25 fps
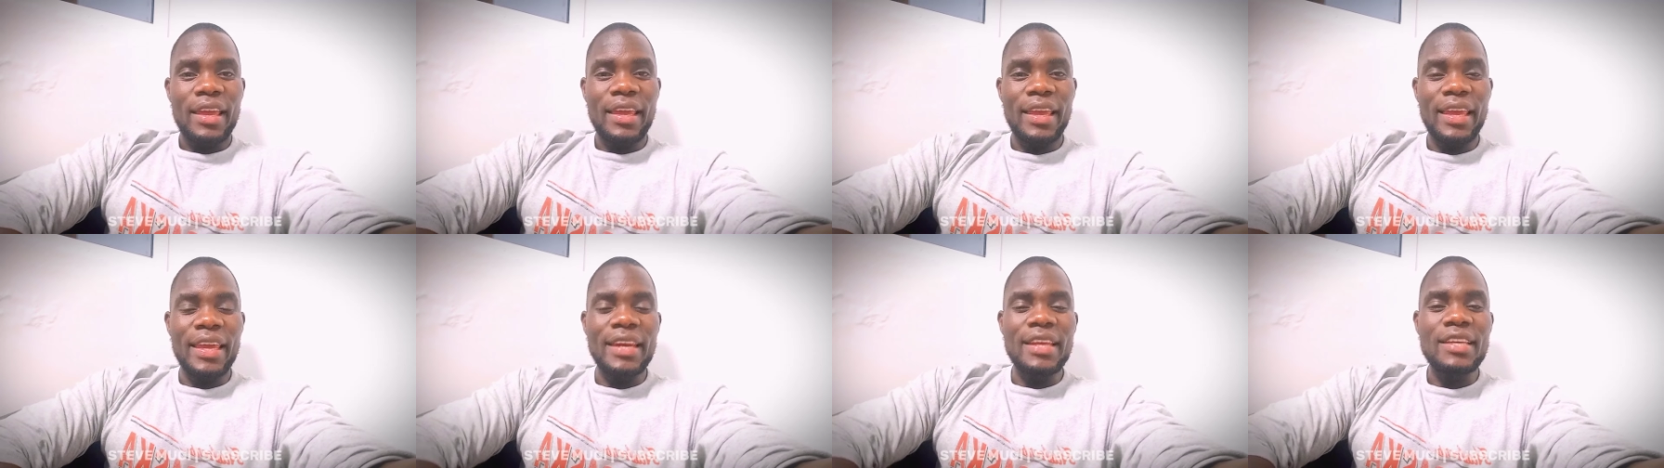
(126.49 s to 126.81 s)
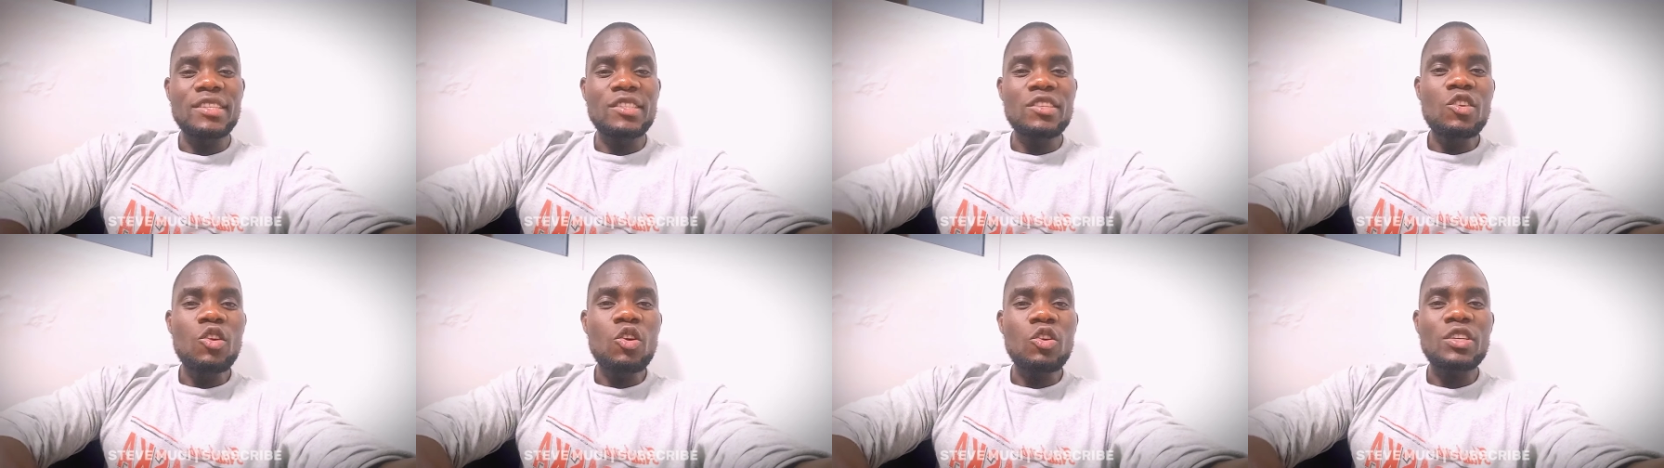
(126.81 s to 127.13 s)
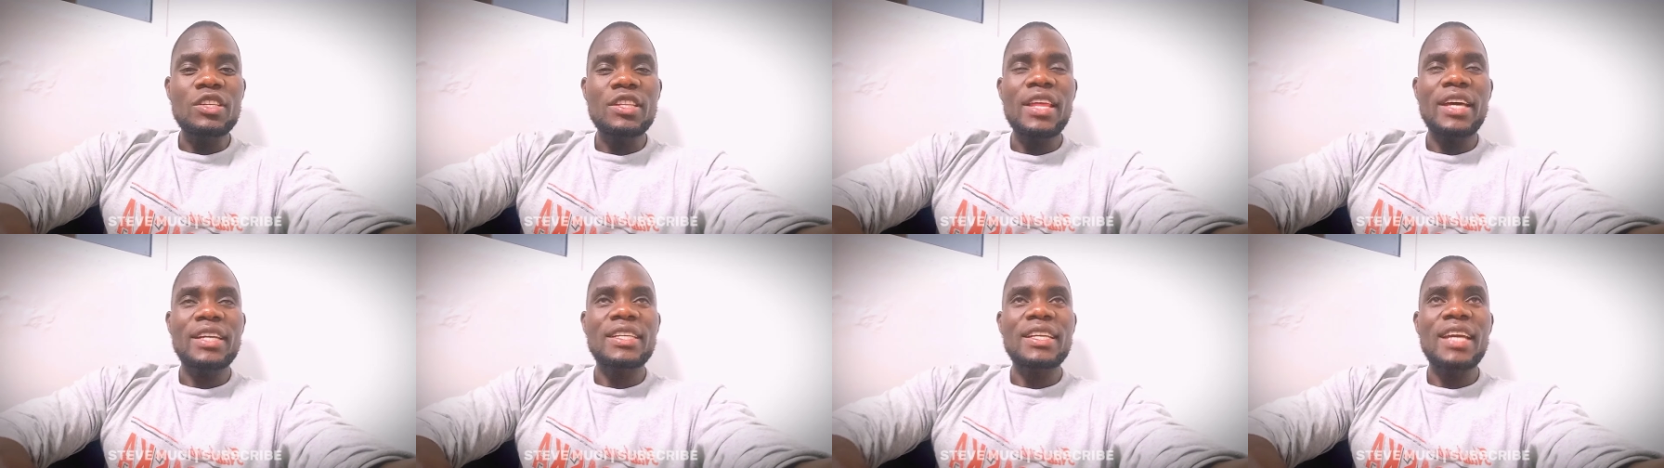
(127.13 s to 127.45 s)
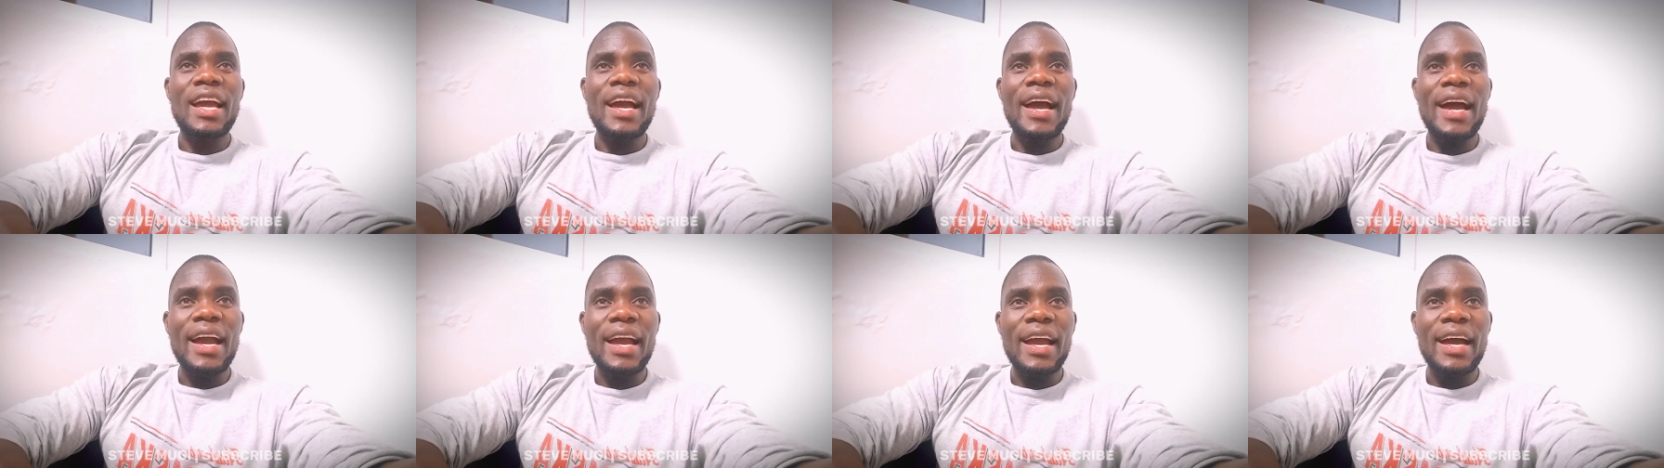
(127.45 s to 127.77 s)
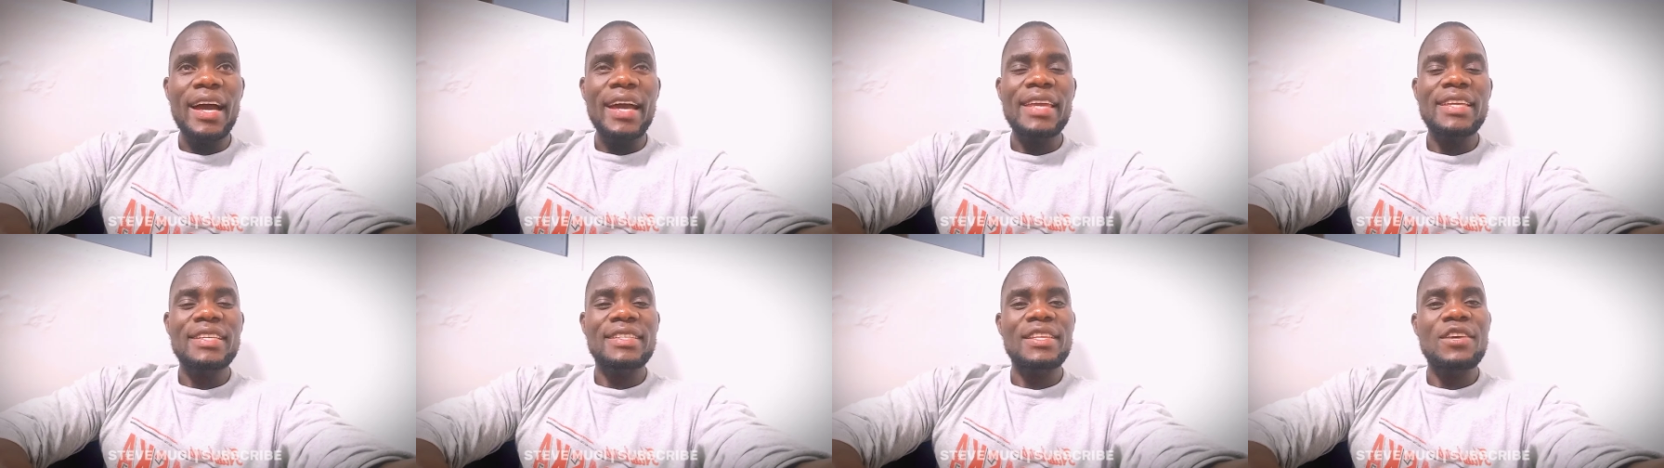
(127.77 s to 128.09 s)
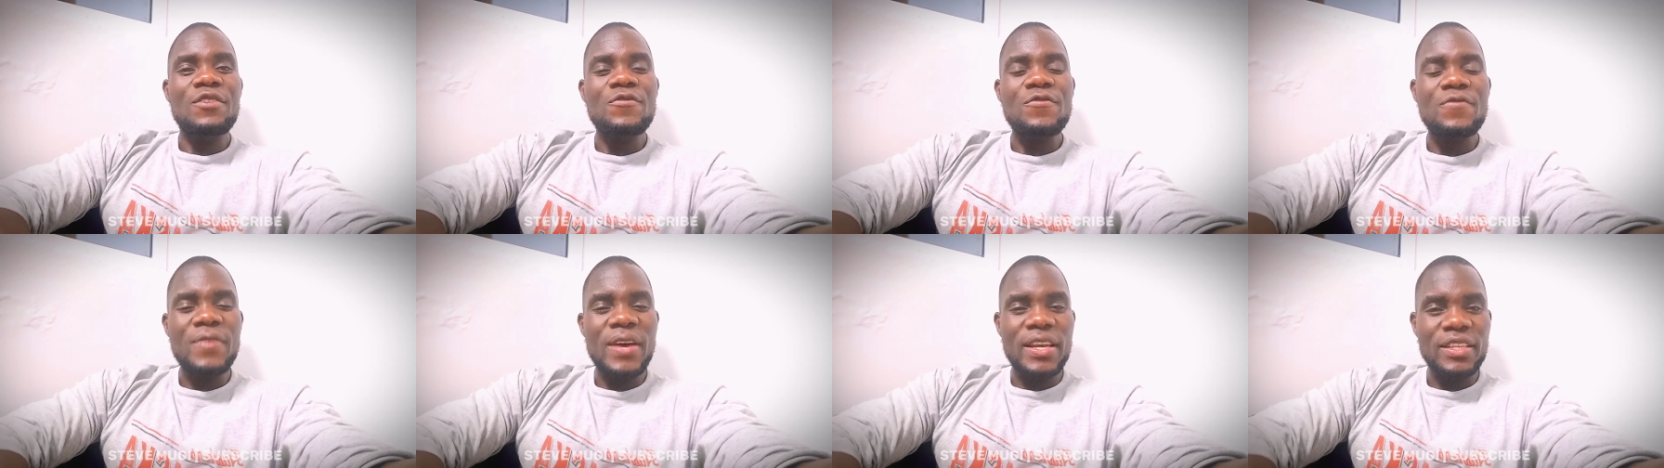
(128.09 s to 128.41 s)
It is not that Ng'ang'a is
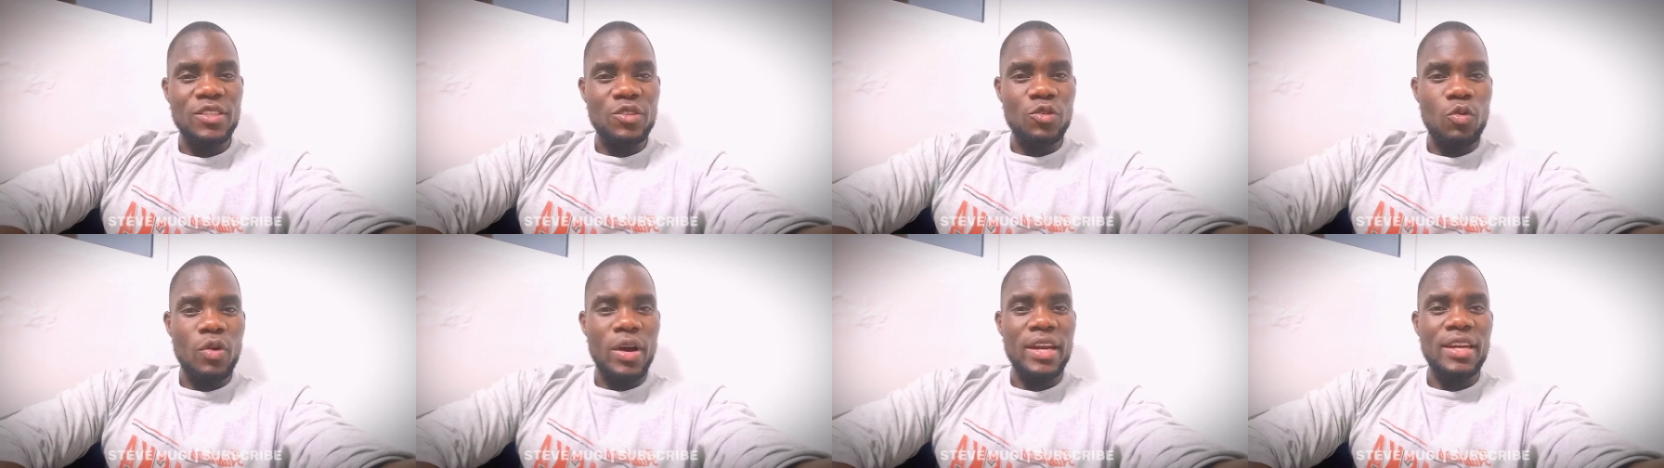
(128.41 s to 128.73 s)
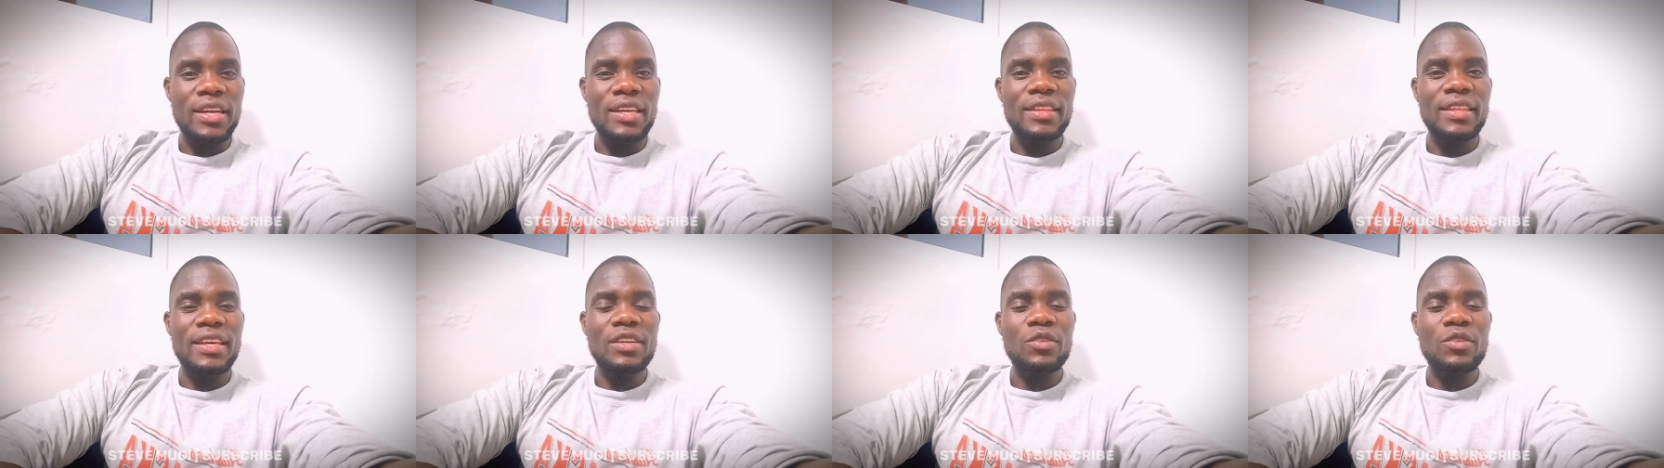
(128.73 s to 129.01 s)
the first one